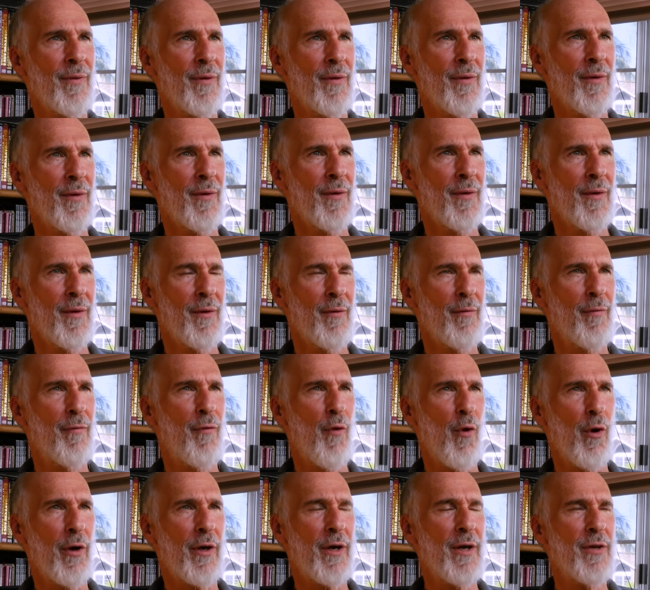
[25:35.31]
Yes.
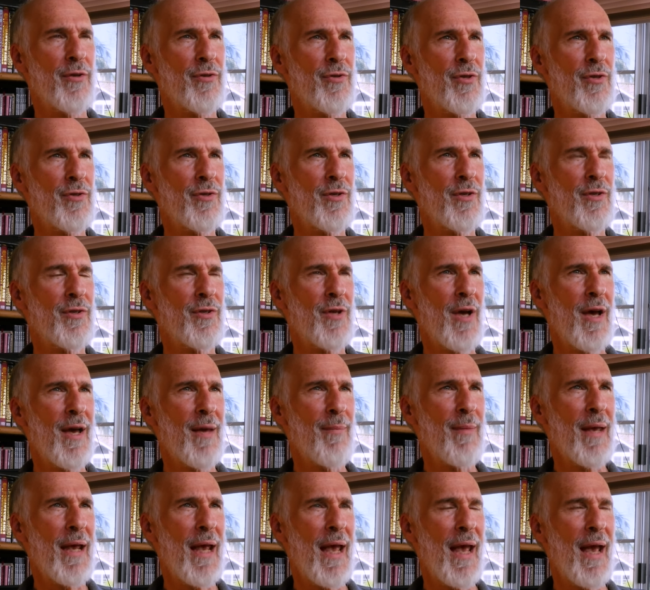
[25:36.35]
For consistent
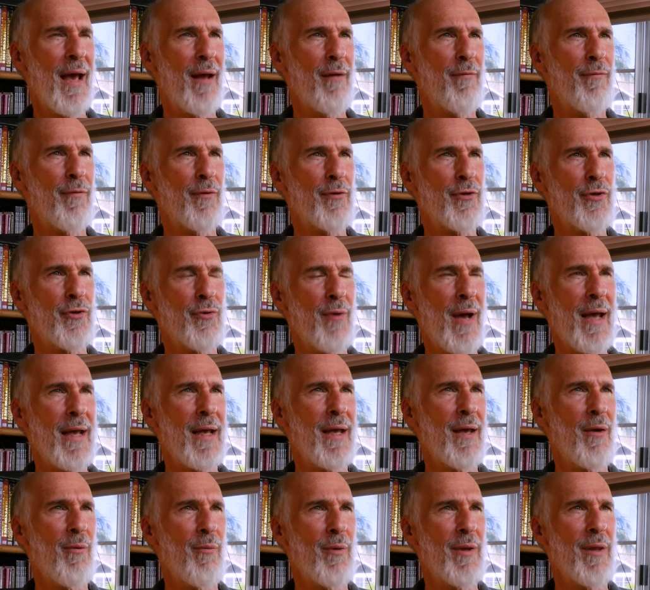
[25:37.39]
timing and for
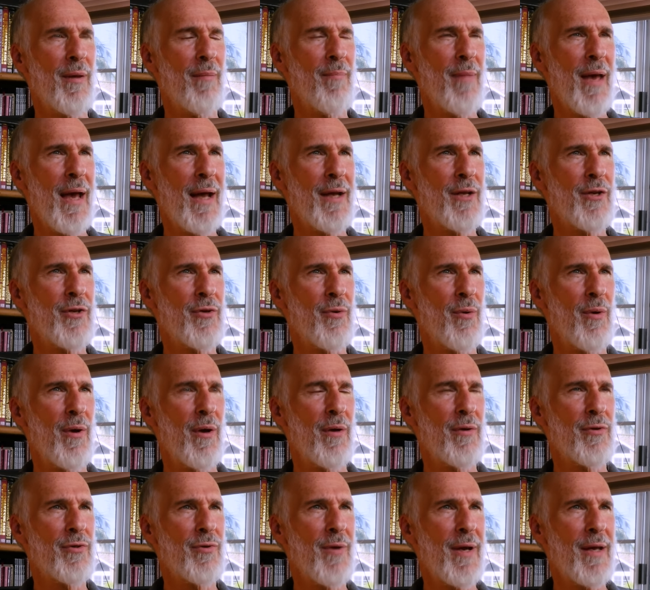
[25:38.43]
striking when the match,
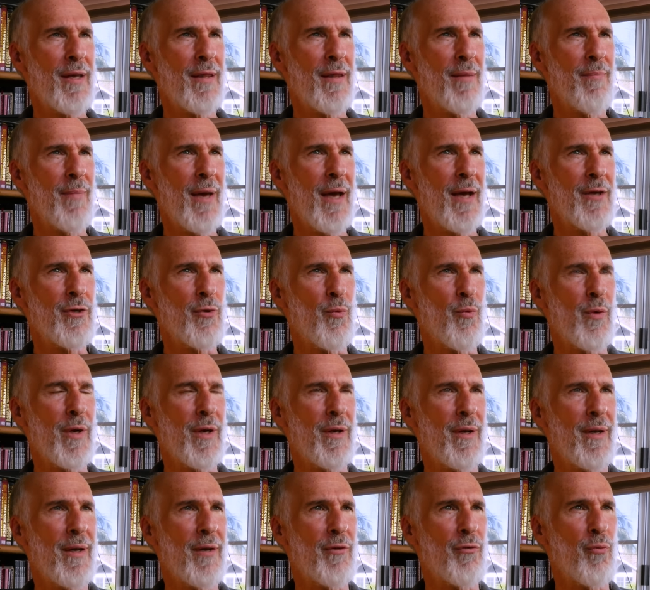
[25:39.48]
uh, striking the match
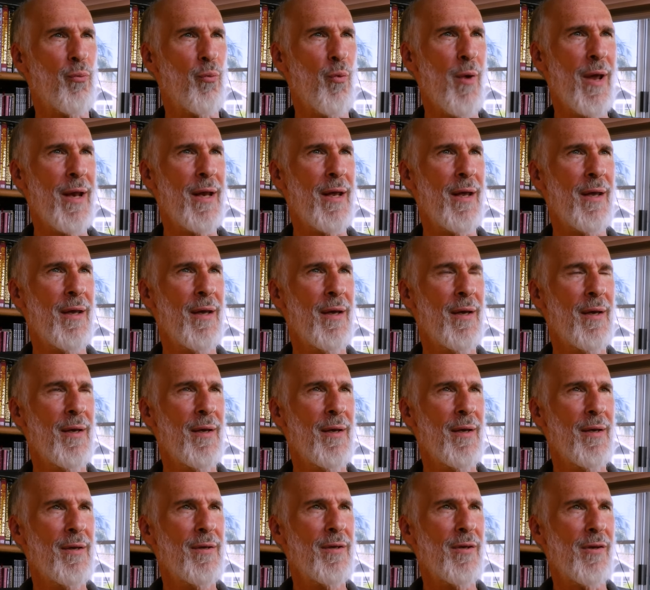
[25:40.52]
when it's ready
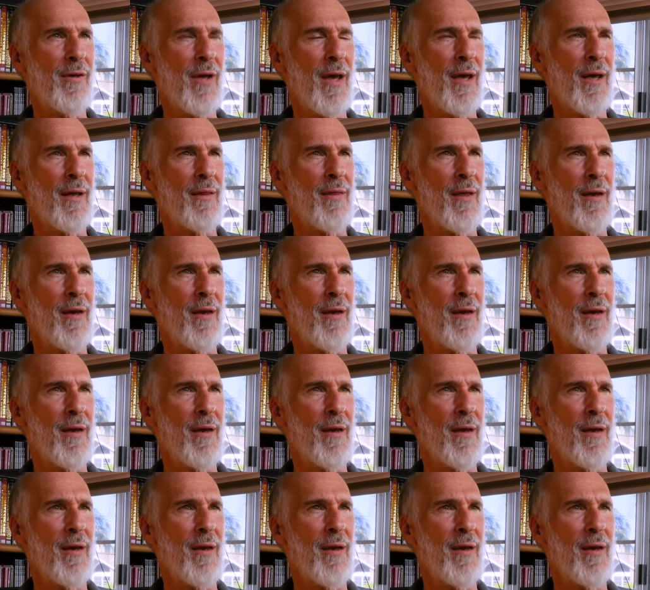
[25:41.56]
to take.